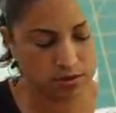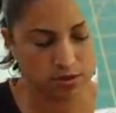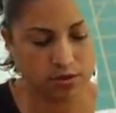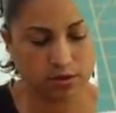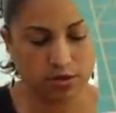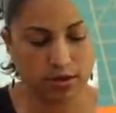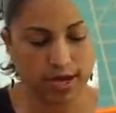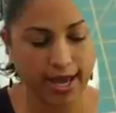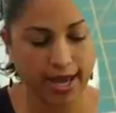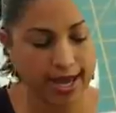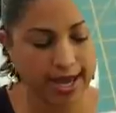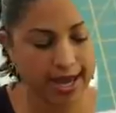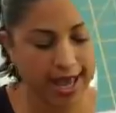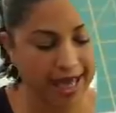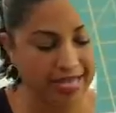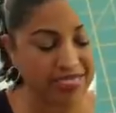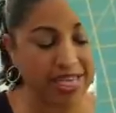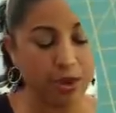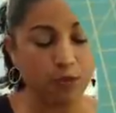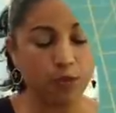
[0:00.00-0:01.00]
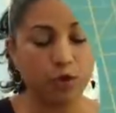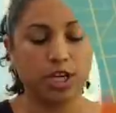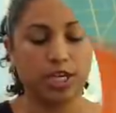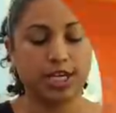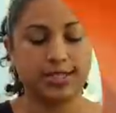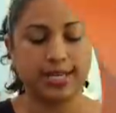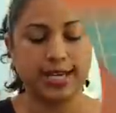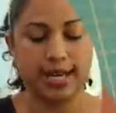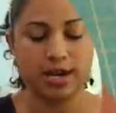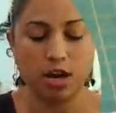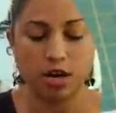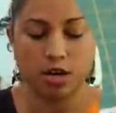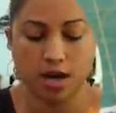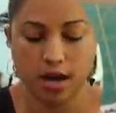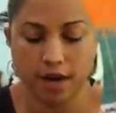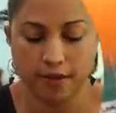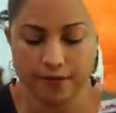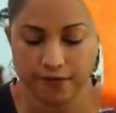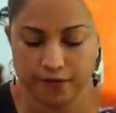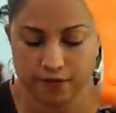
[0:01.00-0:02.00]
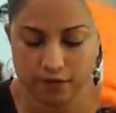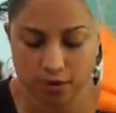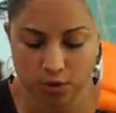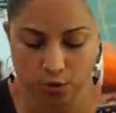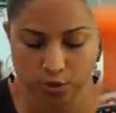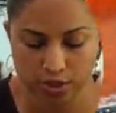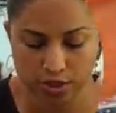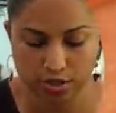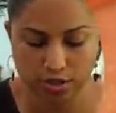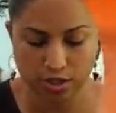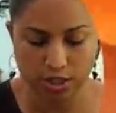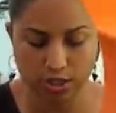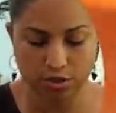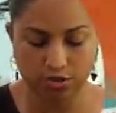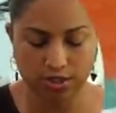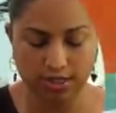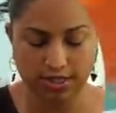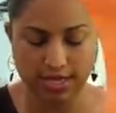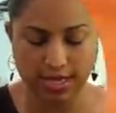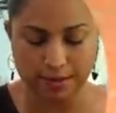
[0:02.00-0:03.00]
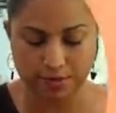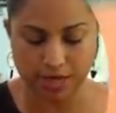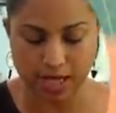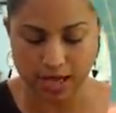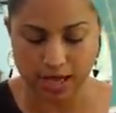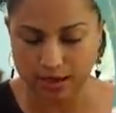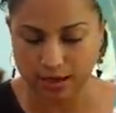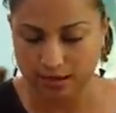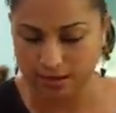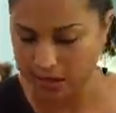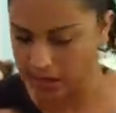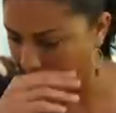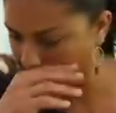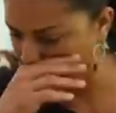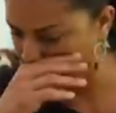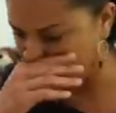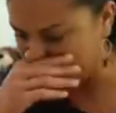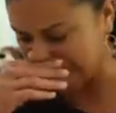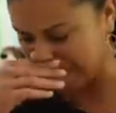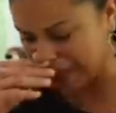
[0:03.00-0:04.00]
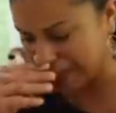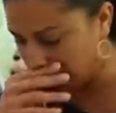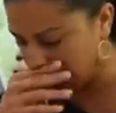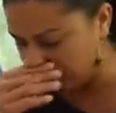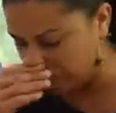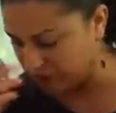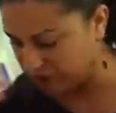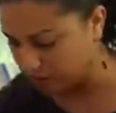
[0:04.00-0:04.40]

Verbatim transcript: Okay, and then we're going to take our cuff, so we're still going to do the same thing, and I'm actually going to do